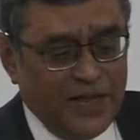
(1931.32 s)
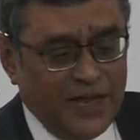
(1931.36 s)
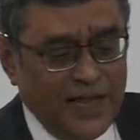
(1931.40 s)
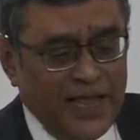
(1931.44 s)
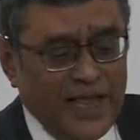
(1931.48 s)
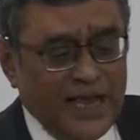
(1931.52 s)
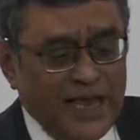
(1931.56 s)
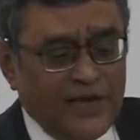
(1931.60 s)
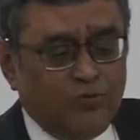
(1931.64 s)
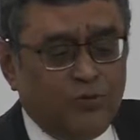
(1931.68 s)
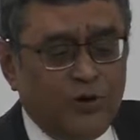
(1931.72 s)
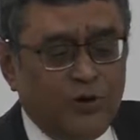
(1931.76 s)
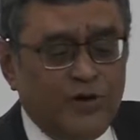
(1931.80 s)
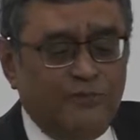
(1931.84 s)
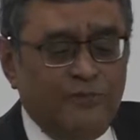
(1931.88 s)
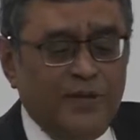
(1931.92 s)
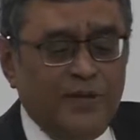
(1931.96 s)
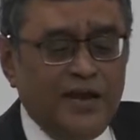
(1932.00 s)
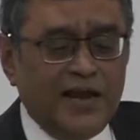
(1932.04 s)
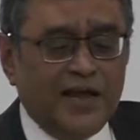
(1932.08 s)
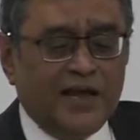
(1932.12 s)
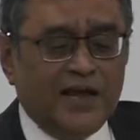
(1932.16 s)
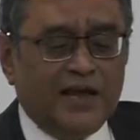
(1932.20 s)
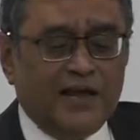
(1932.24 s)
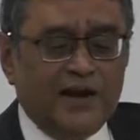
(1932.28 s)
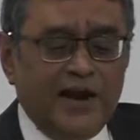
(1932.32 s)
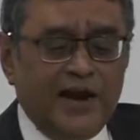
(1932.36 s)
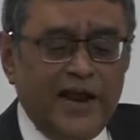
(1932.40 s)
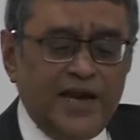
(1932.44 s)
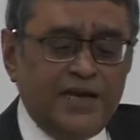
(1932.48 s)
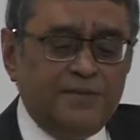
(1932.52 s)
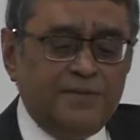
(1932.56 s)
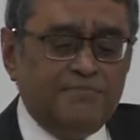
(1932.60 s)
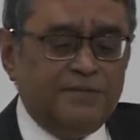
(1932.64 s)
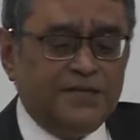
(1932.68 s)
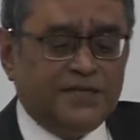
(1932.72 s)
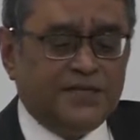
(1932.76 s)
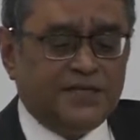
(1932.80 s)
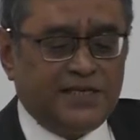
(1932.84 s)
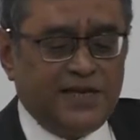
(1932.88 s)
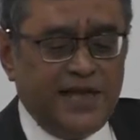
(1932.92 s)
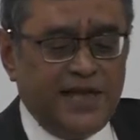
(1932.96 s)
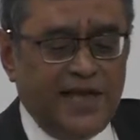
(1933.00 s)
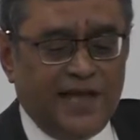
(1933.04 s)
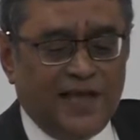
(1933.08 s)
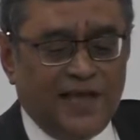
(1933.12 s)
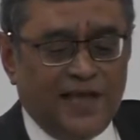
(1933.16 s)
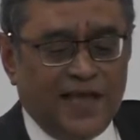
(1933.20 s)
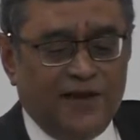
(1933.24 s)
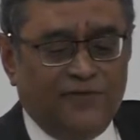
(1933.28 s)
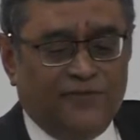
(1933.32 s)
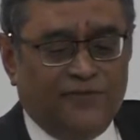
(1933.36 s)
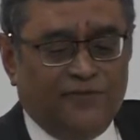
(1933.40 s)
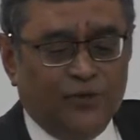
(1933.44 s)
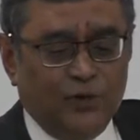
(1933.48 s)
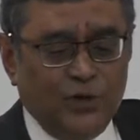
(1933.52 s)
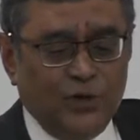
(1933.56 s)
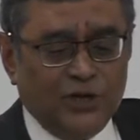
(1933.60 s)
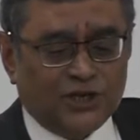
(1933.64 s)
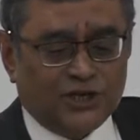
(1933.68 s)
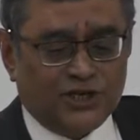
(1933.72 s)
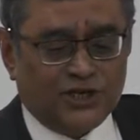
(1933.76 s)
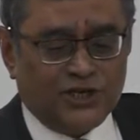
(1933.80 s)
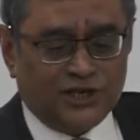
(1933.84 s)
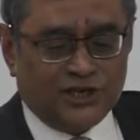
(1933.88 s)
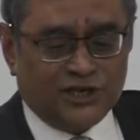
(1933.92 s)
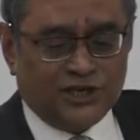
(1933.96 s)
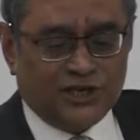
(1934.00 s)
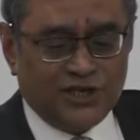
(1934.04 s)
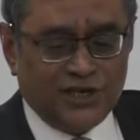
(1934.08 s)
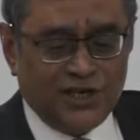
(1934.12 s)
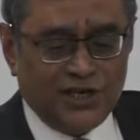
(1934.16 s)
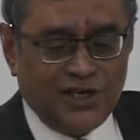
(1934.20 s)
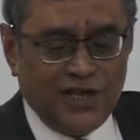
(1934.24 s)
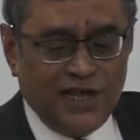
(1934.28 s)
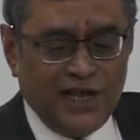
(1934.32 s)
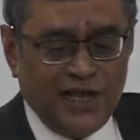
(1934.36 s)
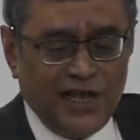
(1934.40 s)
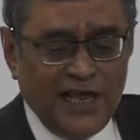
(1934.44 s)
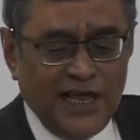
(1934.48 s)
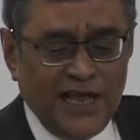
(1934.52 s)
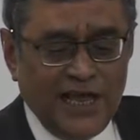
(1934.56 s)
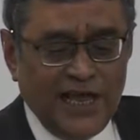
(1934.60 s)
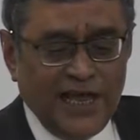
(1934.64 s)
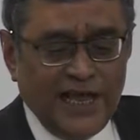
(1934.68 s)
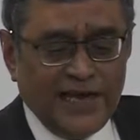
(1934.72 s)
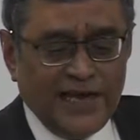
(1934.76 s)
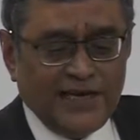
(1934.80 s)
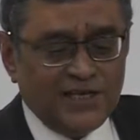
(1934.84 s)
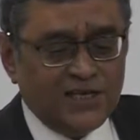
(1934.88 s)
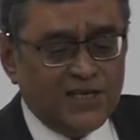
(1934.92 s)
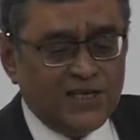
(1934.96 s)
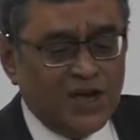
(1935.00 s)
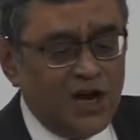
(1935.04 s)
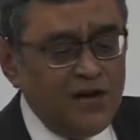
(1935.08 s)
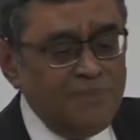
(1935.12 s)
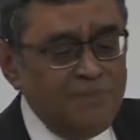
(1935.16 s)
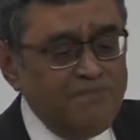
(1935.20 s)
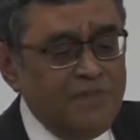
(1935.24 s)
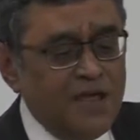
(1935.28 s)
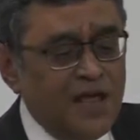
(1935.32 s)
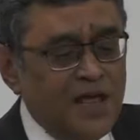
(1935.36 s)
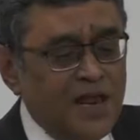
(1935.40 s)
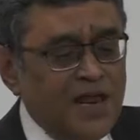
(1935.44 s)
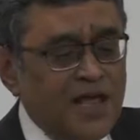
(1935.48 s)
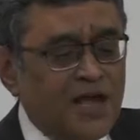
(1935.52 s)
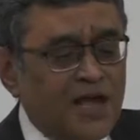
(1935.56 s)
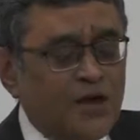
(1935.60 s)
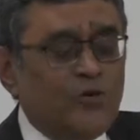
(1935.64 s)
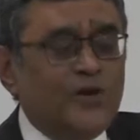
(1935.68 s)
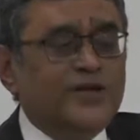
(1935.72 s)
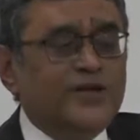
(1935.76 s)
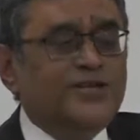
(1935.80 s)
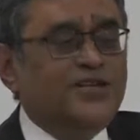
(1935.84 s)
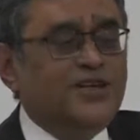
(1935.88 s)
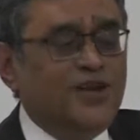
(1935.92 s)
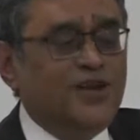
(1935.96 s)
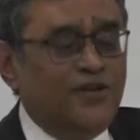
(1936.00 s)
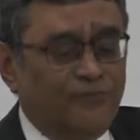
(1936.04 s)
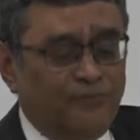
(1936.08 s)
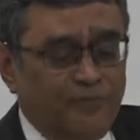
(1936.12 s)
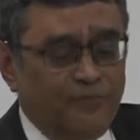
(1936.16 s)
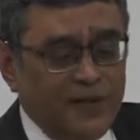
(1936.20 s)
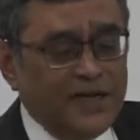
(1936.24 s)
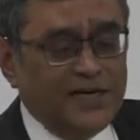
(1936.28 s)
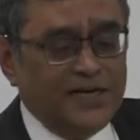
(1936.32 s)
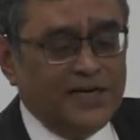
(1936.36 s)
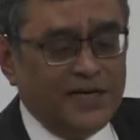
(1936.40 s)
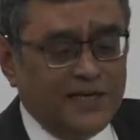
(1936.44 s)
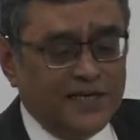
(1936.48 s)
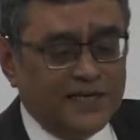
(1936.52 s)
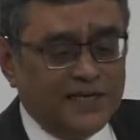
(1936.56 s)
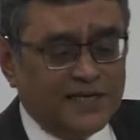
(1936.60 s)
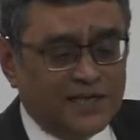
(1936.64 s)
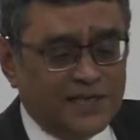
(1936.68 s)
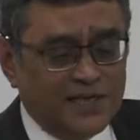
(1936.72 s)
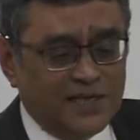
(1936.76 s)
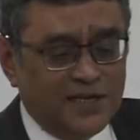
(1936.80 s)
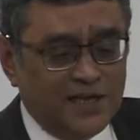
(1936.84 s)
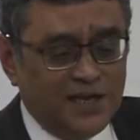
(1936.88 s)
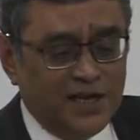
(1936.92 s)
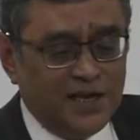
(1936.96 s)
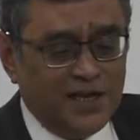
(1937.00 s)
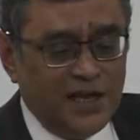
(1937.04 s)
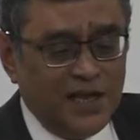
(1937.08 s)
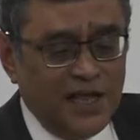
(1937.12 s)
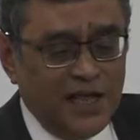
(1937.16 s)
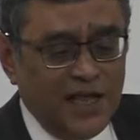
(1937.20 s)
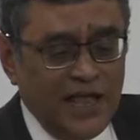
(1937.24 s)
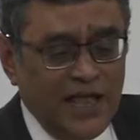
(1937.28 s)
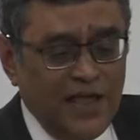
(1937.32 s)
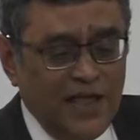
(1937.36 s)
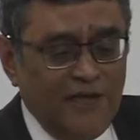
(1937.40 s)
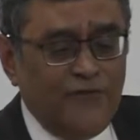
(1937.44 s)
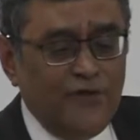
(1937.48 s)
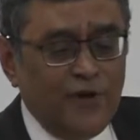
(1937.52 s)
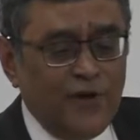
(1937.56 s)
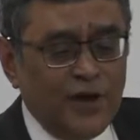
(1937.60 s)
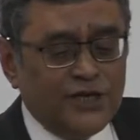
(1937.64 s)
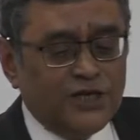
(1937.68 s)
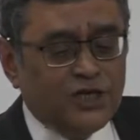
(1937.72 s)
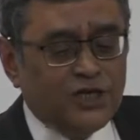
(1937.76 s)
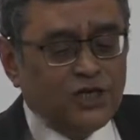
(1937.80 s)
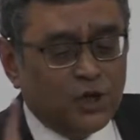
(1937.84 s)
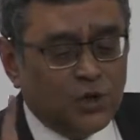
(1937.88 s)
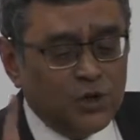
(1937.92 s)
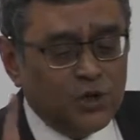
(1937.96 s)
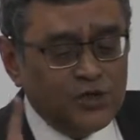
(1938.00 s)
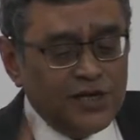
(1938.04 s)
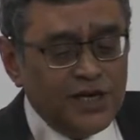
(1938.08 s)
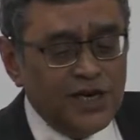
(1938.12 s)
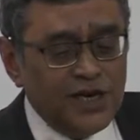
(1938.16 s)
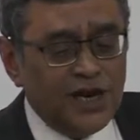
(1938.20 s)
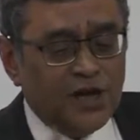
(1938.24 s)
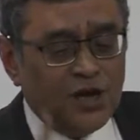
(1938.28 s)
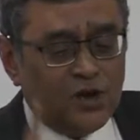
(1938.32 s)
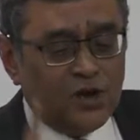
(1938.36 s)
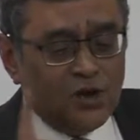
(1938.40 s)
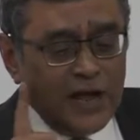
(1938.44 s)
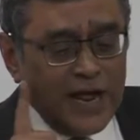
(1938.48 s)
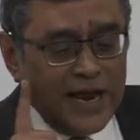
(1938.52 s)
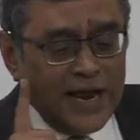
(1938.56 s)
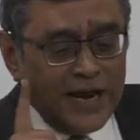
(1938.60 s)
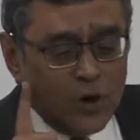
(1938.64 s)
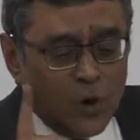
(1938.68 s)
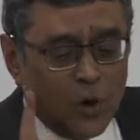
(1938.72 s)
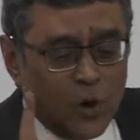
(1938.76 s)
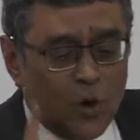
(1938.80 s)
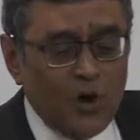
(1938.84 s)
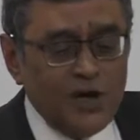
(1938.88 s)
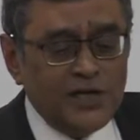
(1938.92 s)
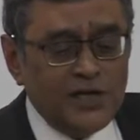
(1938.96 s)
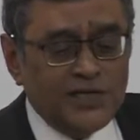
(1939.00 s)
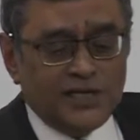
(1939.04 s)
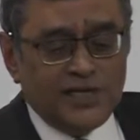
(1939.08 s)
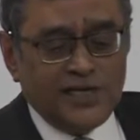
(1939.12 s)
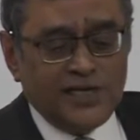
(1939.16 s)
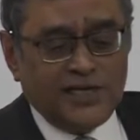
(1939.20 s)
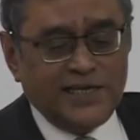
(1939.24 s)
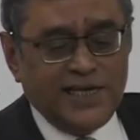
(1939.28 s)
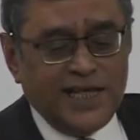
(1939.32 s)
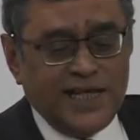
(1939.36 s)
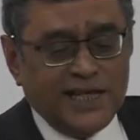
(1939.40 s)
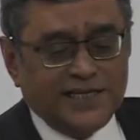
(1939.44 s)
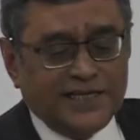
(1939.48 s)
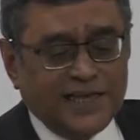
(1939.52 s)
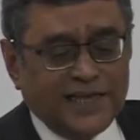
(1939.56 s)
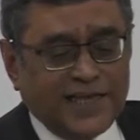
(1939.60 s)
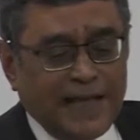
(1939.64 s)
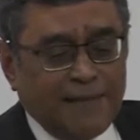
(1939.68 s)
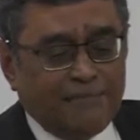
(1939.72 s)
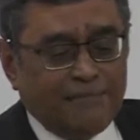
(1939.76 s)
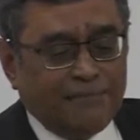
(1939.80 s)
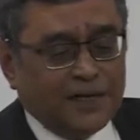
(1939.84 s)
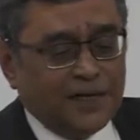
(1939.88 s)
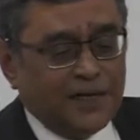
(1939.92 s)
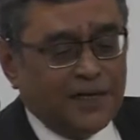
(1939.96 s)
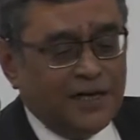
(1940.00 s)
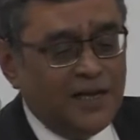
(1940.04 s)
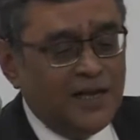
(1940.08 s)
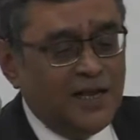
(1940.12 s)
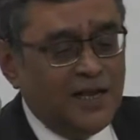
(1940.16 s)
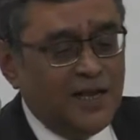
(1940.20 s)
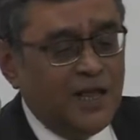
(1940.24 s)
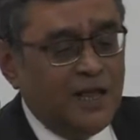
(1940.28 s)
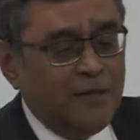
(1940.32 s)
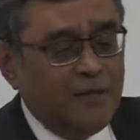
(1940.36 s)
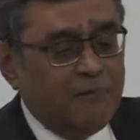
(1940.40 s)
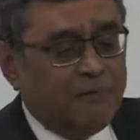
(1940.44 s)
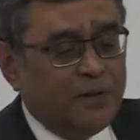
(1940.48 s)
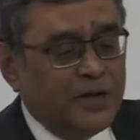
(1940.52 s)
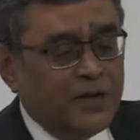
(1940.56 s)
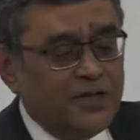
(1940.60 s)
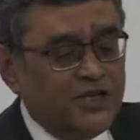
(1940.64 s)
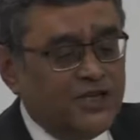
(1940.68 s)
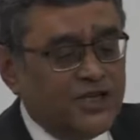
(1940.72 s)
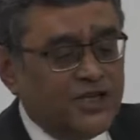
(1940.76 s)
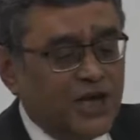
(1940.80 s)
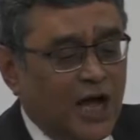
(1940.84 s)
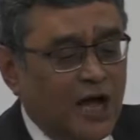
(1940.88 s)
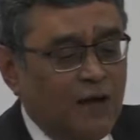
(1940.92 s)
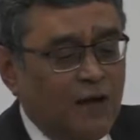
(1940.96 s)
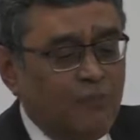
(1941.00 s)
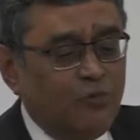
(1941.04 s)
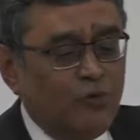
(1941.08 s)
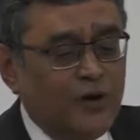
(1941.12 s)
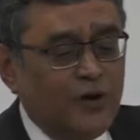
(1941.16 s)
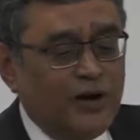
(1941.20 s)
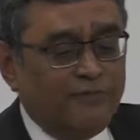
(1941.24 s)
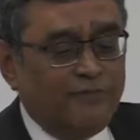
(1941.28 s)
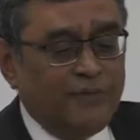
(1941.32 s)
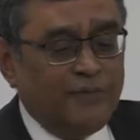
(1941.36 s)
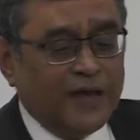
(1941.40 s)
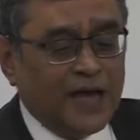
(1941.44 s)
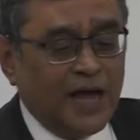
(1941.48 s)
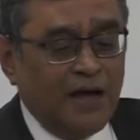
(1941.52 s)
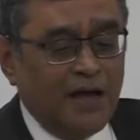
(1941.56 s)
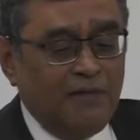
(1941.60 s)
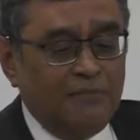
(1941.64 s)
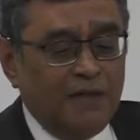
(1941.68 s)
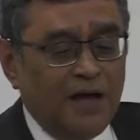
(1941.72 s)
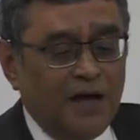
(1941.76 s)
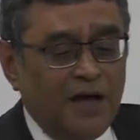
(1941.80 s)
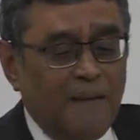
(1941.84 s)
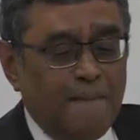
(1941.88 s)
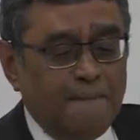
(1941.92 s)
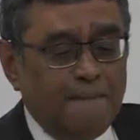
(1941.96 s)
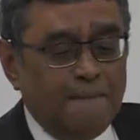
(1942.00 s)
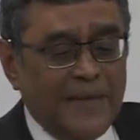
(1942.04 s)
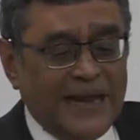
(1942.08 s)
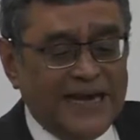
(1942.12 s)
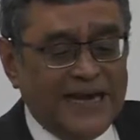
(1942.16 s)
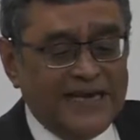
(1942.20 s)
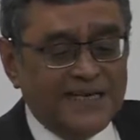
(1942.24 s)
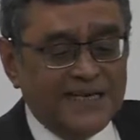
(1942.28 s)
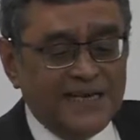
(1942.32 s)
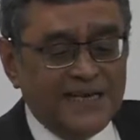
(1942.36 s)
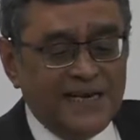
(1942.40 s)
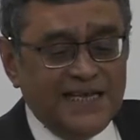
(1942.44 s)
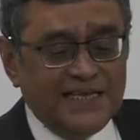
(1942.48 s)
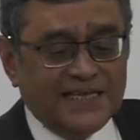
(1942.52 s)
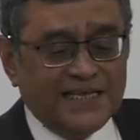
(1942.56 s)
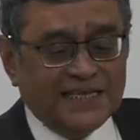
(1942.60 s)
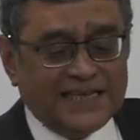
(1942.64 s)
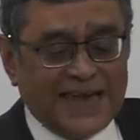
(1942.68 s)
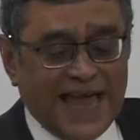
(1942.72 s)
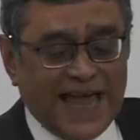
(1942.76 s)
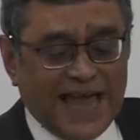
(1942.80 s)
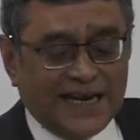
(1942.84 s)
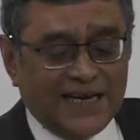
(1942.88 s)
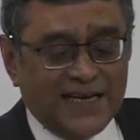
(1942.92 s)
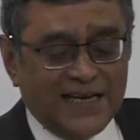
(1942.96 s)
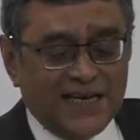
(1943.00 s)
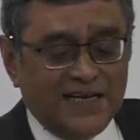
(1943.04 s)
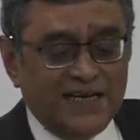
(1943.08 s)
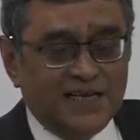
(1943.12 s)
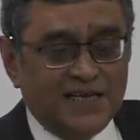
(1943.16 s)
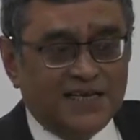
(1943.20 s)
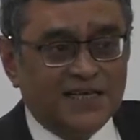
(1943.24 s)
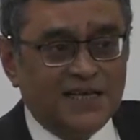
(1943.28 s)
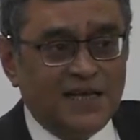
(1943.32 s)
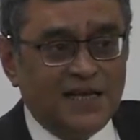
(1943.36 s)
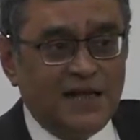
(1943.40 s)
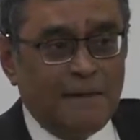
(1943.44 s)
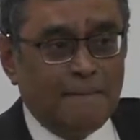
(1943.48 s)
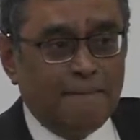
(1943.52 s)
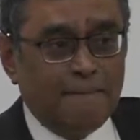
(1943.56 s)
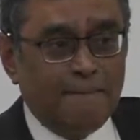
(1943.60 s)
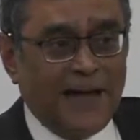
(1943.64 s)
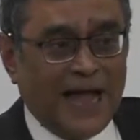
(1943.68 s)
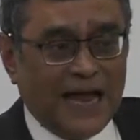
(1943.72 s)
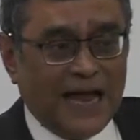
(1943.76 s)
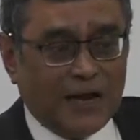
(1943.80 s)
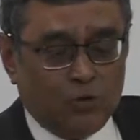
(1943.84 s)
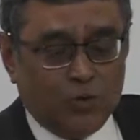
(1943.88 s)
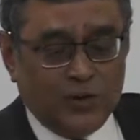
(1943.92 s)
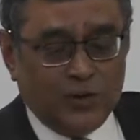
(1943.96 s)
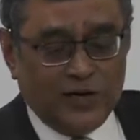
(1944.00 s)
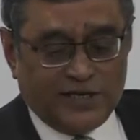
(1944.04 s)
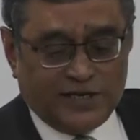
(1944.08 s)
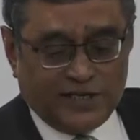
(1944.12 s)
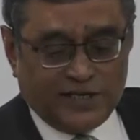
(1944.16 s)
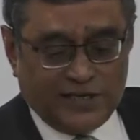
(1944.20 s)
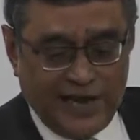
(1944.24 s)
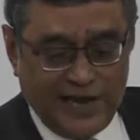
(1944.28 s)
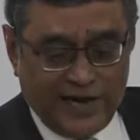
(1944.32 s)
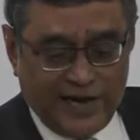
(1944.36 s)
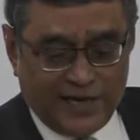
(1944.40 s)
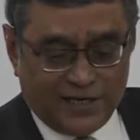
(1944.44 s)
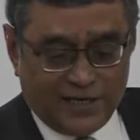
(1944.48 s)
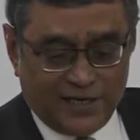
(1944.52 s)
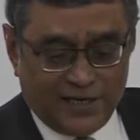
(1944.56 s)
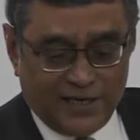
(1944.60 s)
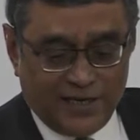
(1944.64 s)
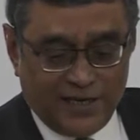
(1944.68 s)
It would have been a great mistake and foolishness. It is not merely a question of buildings. If you had chosen a, an old city as the capital, Punjab would have become a mentally stagnant, backward state.